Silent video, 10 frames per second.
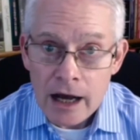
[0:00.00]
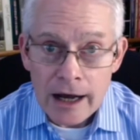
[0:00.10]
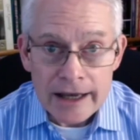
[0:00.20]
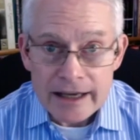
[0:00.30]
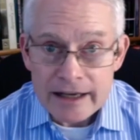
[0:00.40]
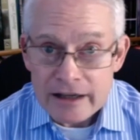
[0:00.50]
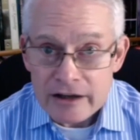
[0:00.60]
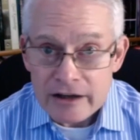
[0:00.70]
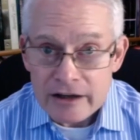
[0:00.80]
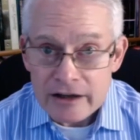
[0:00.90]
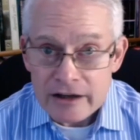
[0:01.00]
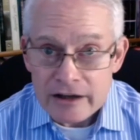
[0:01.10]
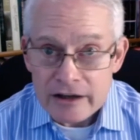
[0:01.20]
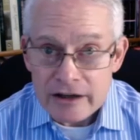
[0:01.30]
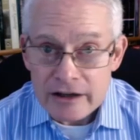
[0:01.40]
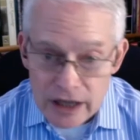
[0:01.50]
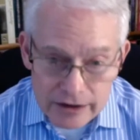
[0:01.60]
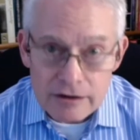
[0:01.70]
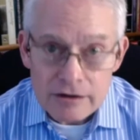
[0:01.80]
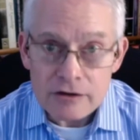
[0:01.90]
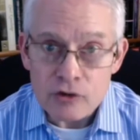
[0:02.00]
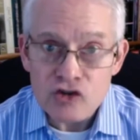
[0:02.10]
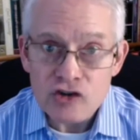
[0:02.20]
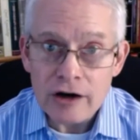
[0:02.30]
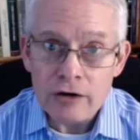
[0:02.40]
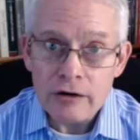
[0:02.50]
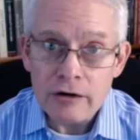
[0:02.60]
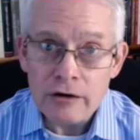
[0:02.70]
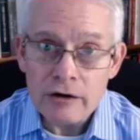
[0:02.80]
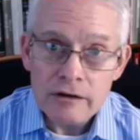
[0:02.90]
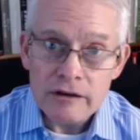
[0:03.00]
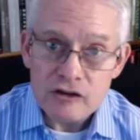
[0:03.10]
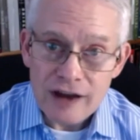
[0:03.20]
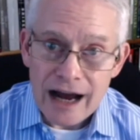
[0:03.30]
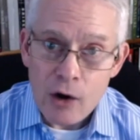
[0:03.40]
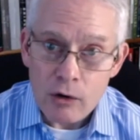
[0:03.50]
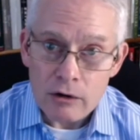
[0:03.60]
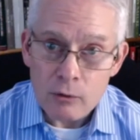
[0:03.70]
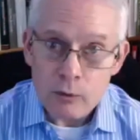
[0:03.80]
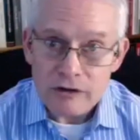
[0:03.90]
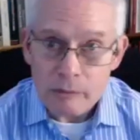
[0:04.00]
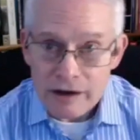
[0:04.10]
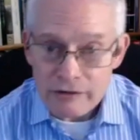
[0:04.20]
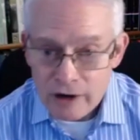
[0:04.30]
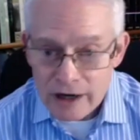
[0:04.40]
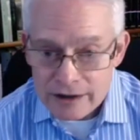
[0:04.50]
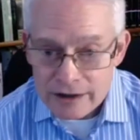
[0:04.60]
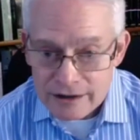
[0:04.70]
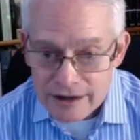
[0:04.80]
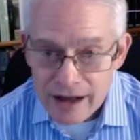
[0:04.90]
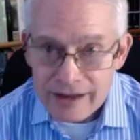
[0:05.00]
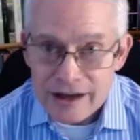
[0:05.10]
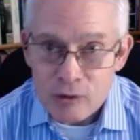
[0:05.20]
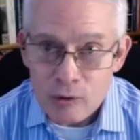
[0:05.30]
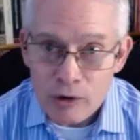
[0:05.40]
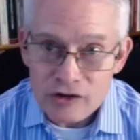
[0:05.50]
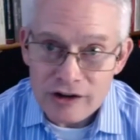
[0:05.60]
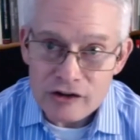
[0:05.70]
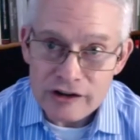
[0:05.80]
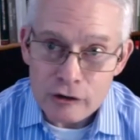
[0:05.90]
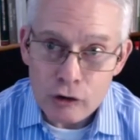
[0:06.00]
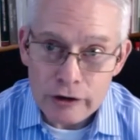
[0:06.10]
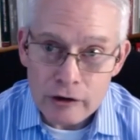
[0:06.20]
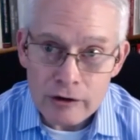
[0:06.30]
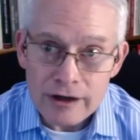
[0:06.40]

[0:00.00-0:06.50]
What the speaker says: It is truly a delight to share this hour with my friend and colleague, Rosa Celorio.